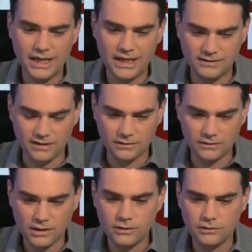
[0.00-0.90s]
It
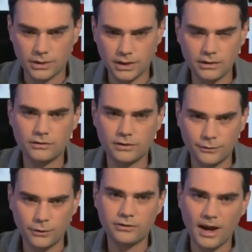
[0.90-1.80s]
didn't. So here is the
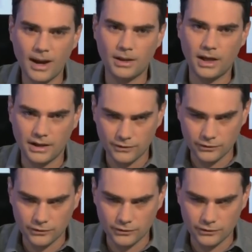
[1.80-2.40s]
full timeline